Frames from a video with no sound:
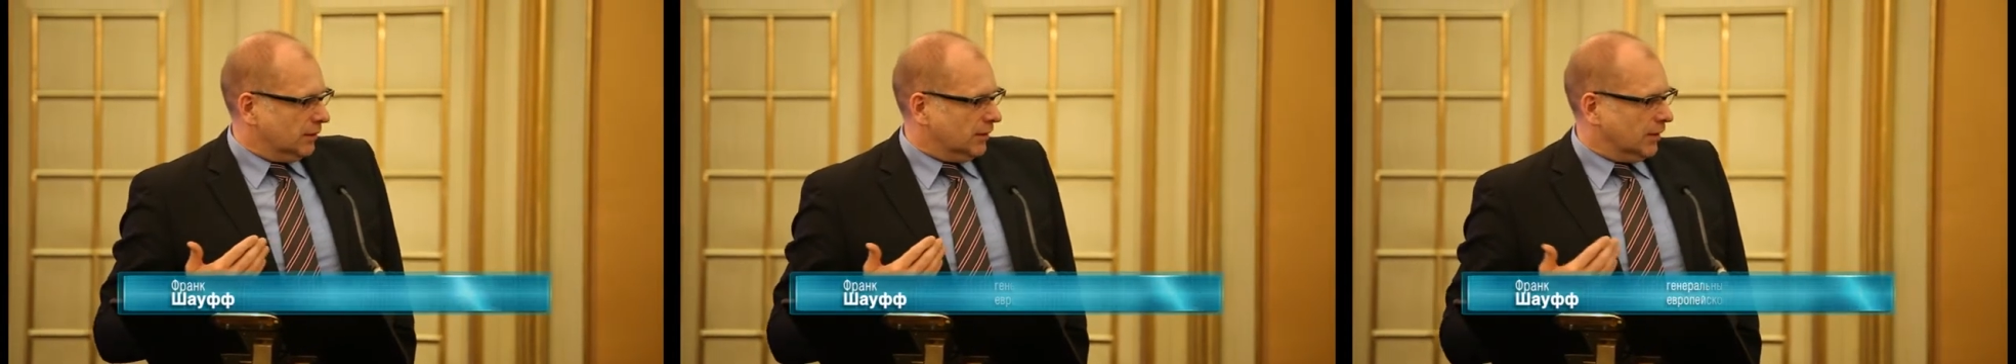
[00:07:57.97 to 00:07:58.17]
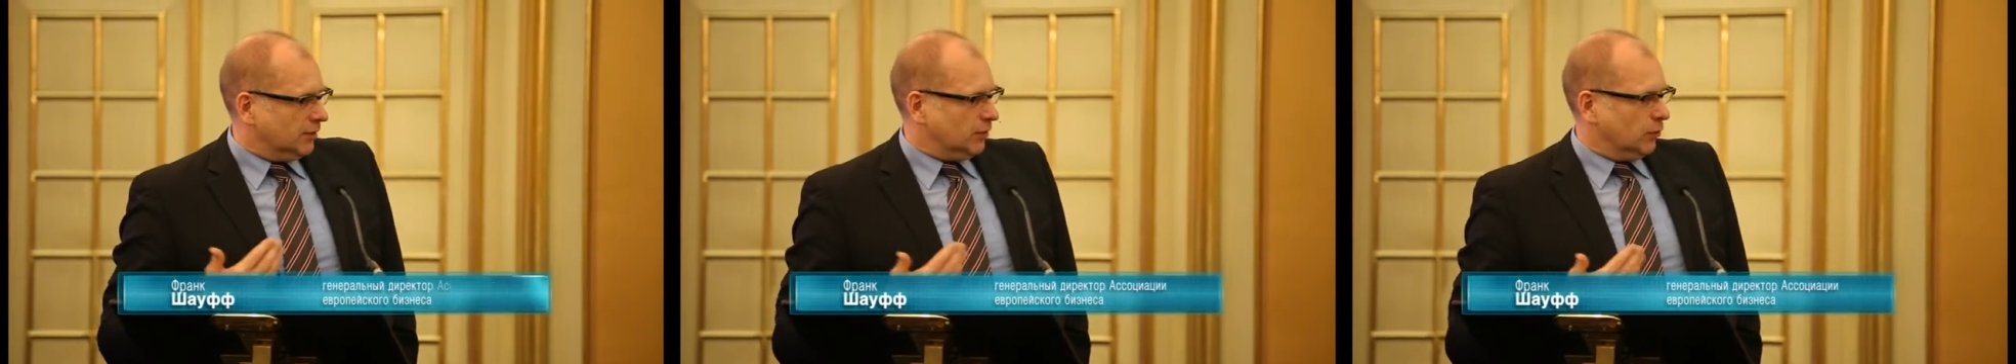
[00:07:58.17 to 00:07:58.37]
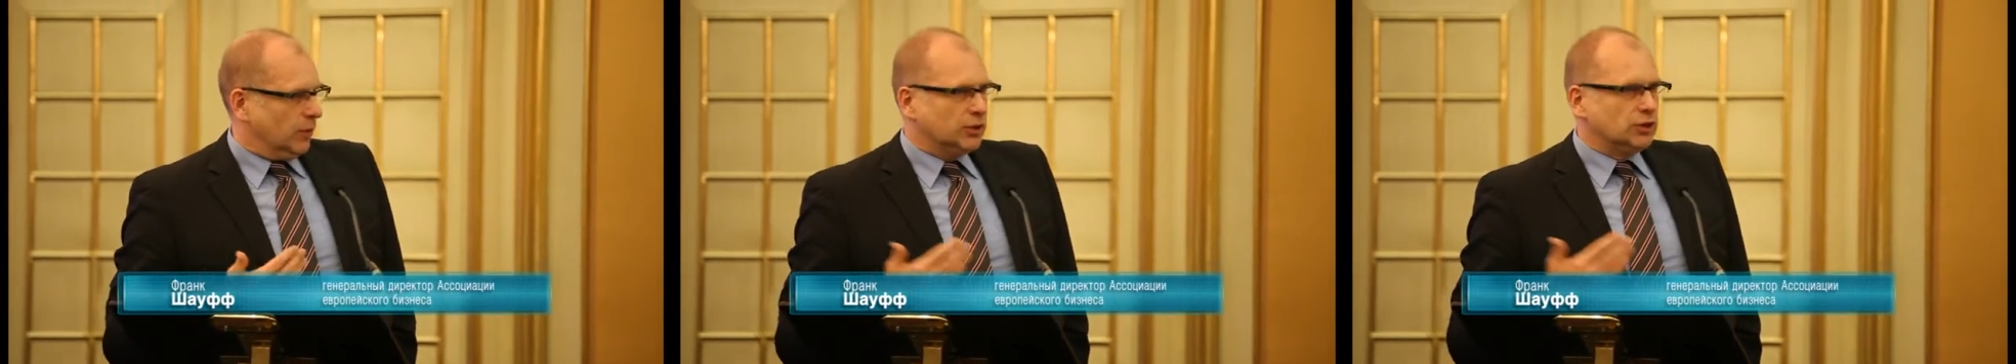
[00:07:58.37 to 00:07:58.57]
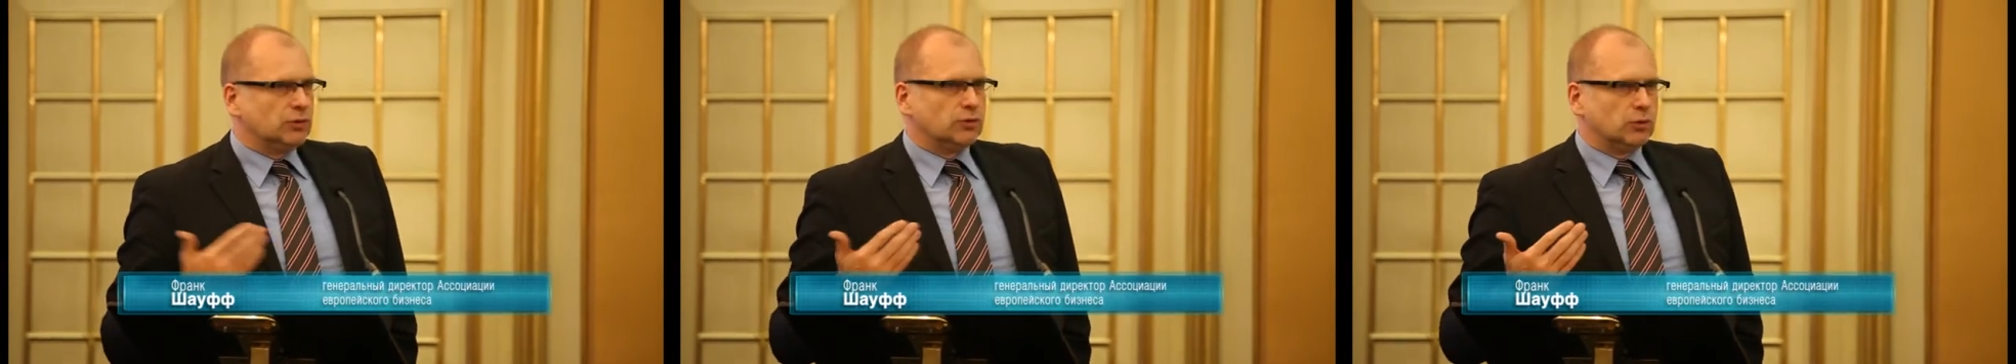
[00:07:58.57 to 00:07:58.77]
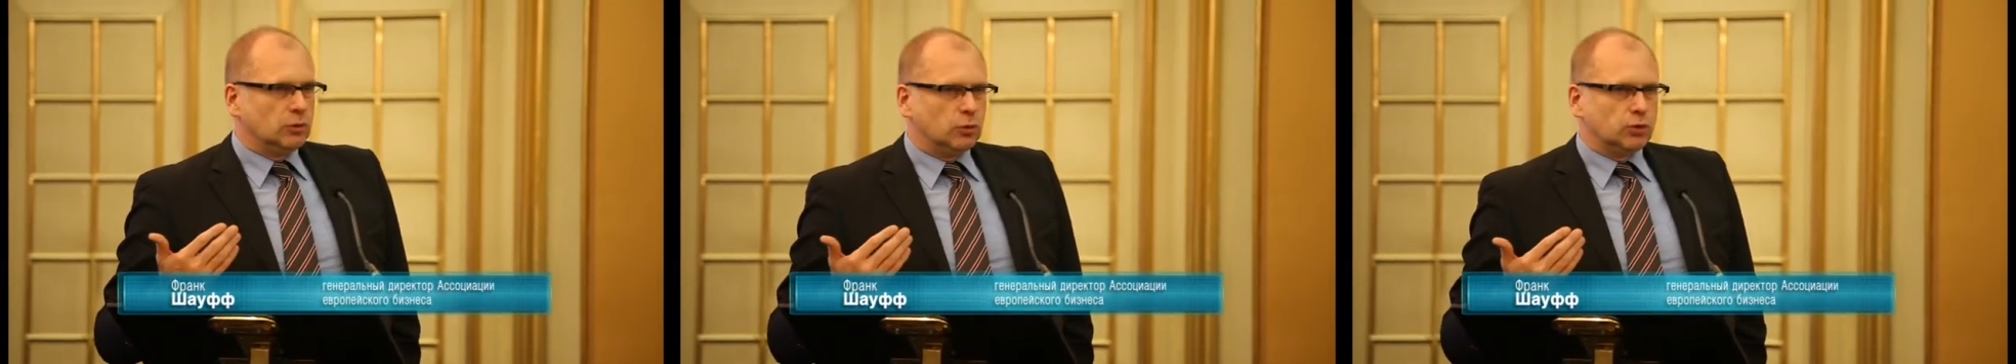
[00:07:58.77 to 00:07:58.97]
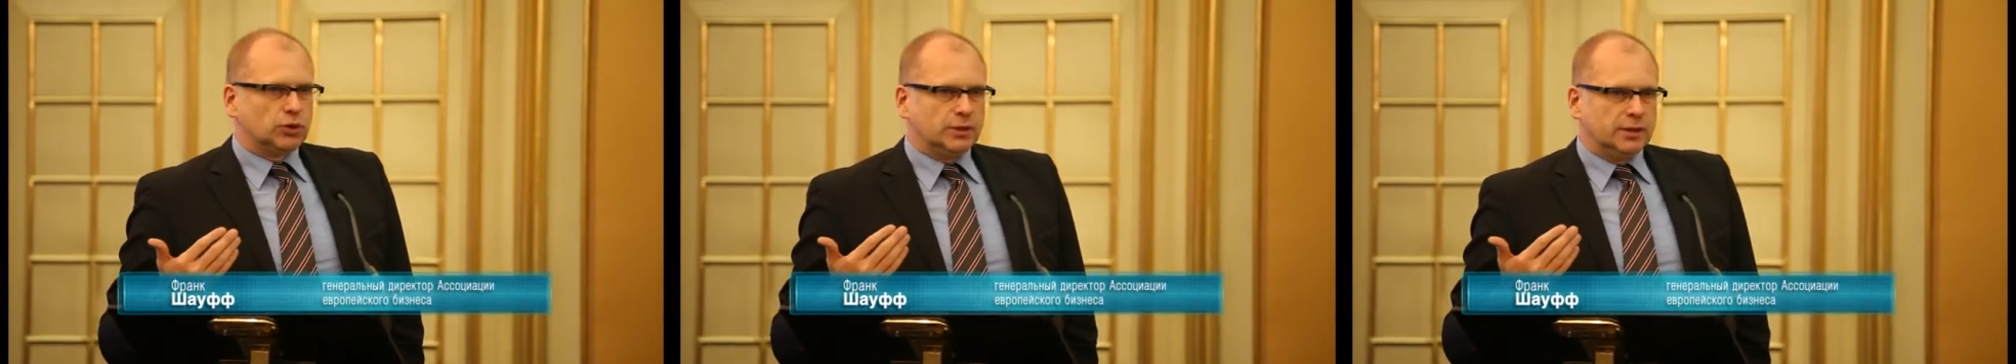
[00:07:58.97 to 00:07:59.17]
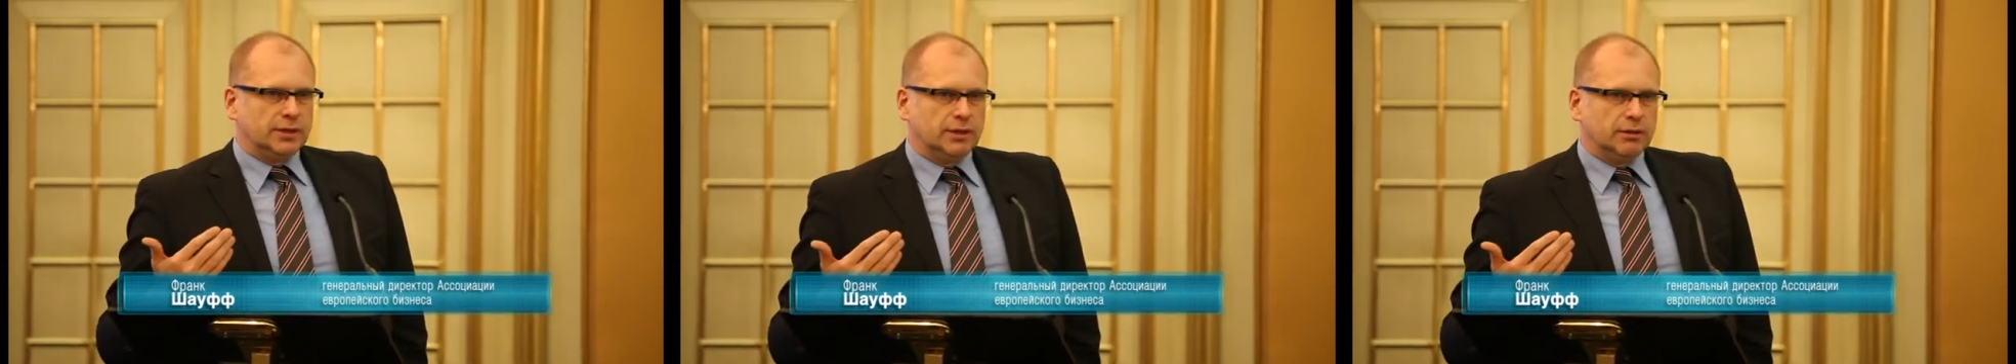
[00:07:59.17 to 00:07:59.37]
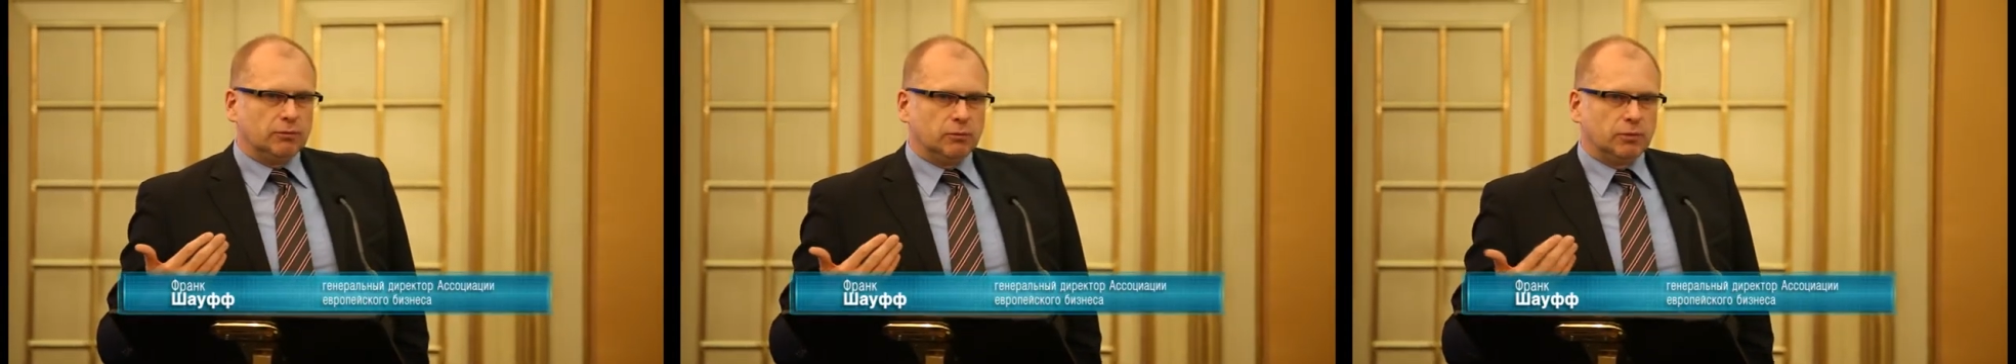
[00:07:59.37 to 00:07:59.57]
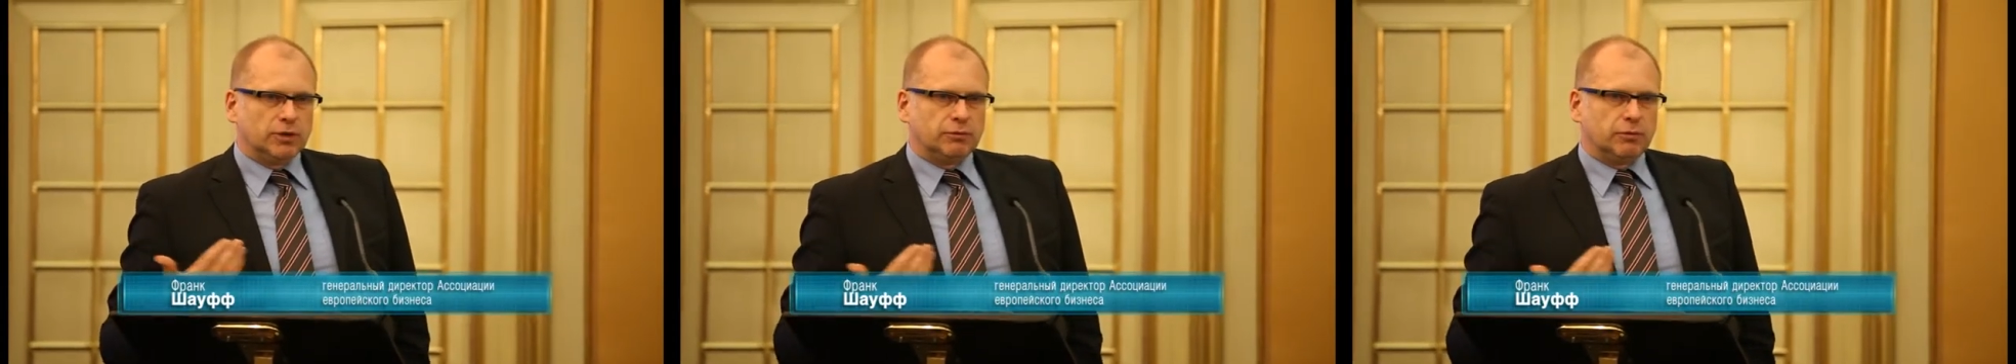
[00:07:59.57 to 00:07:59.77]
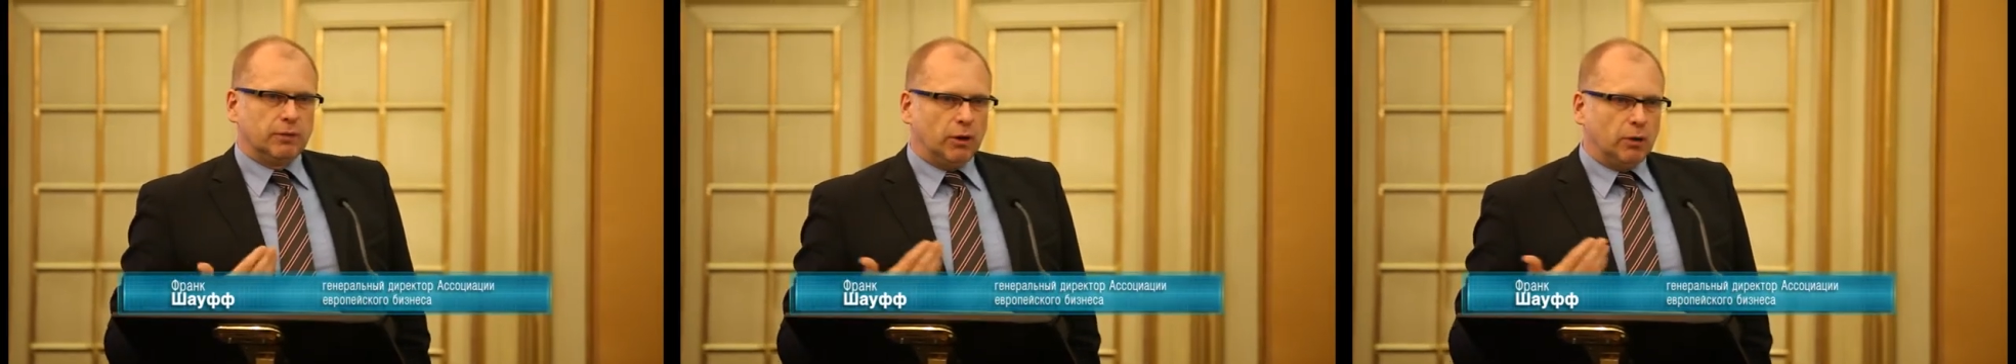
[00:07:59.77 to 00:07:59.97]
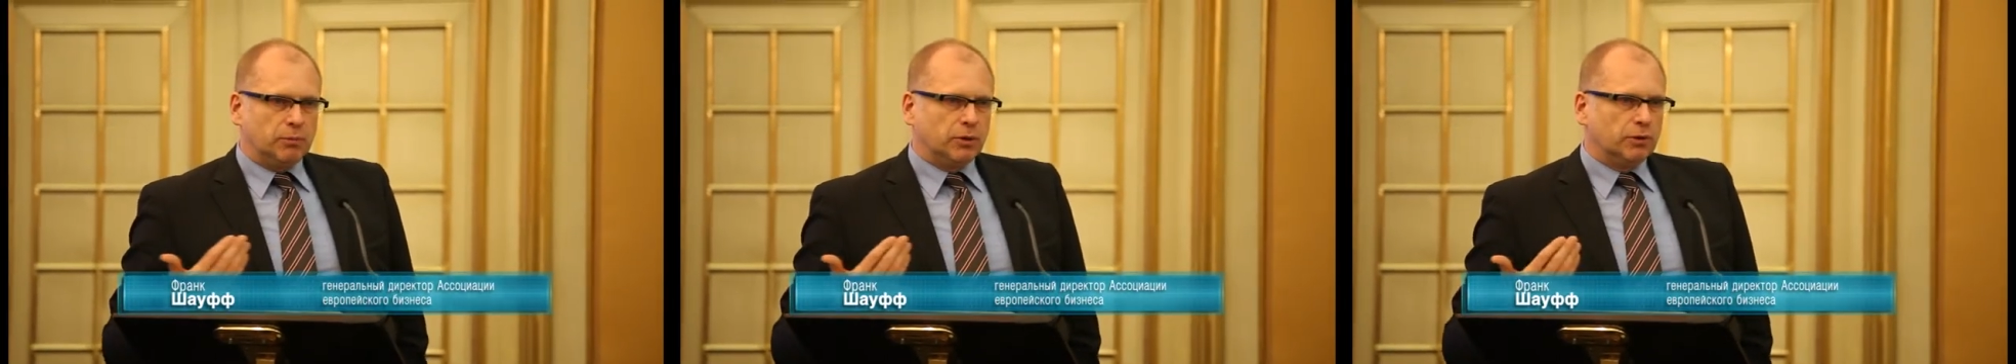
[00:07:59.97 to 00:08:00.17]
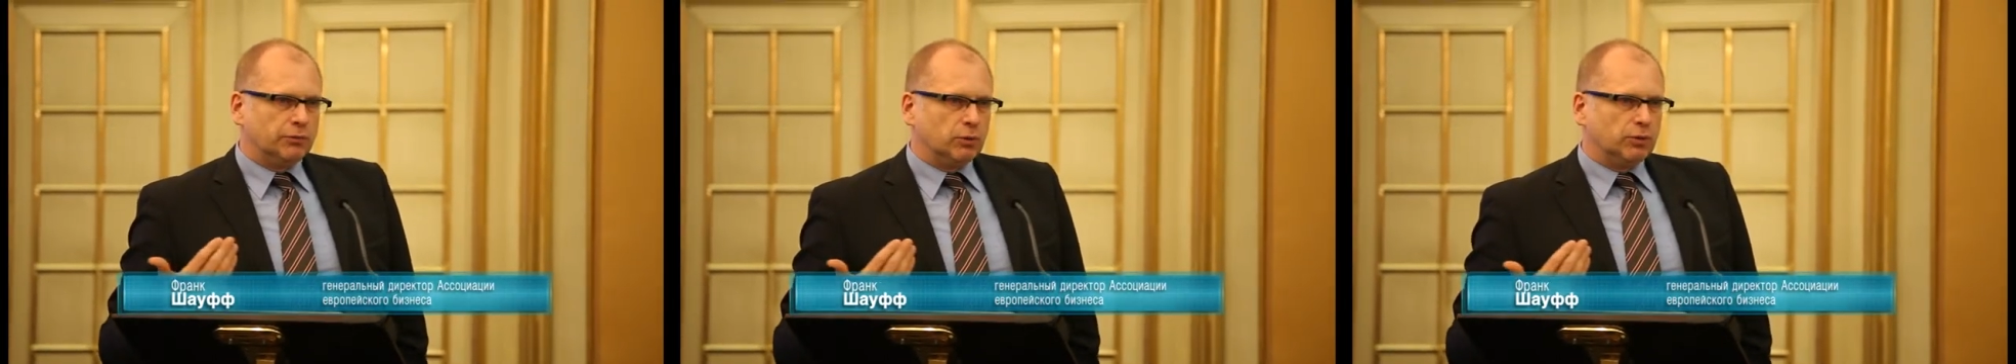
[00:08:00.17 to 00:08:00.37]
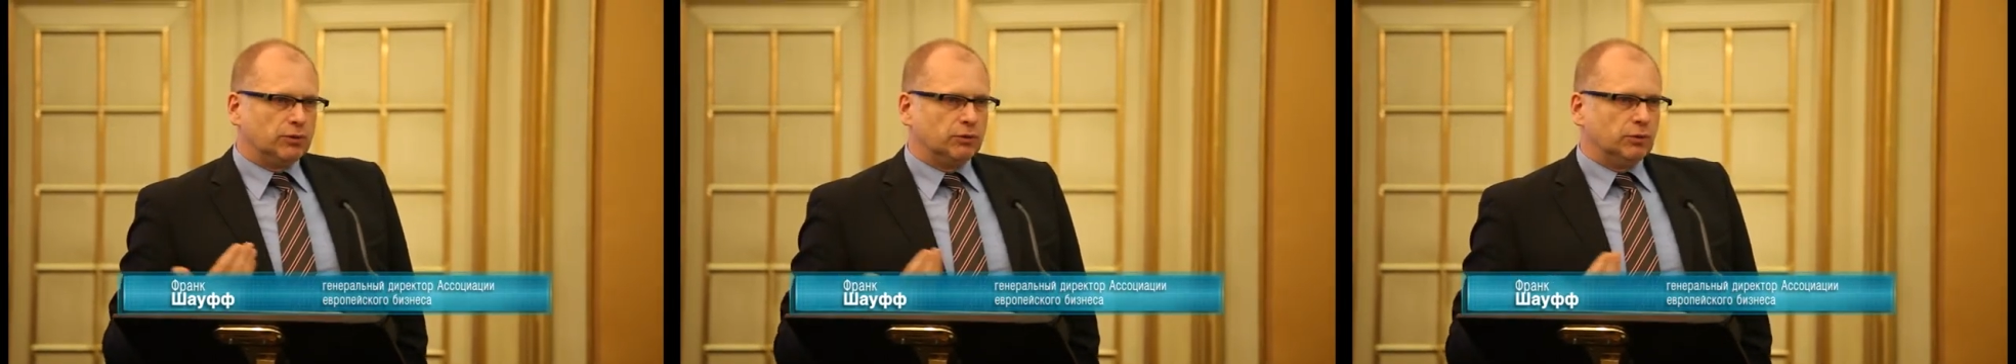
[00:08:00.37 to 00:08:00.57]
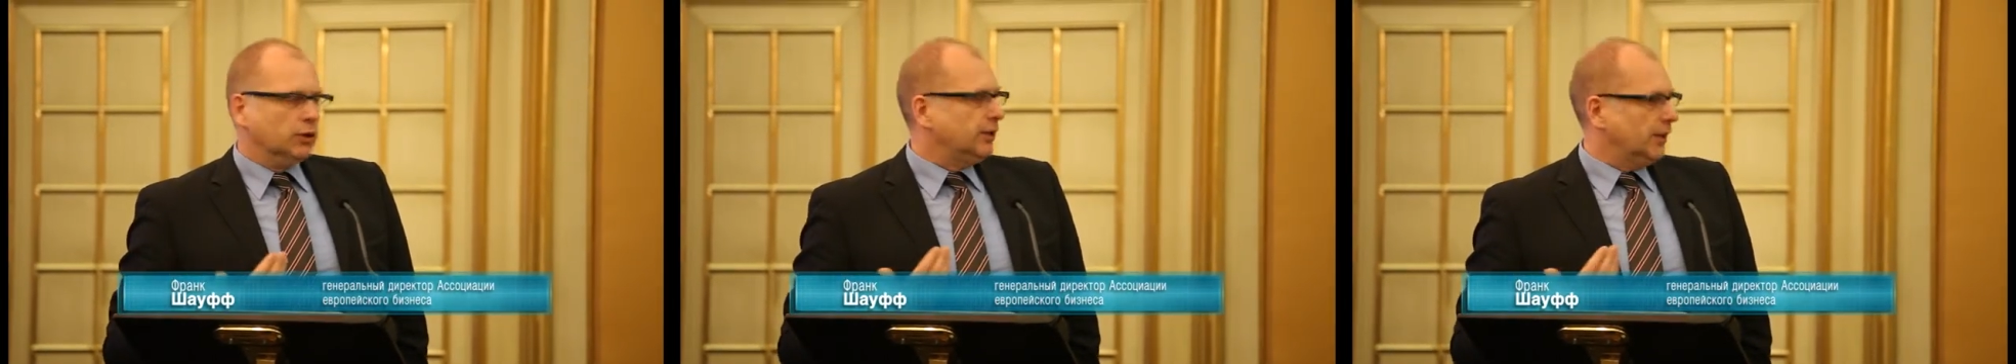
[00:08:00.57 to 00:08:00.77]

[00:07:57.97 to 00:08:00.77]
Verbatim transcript: There's a Russian solution here, which from our point of view is not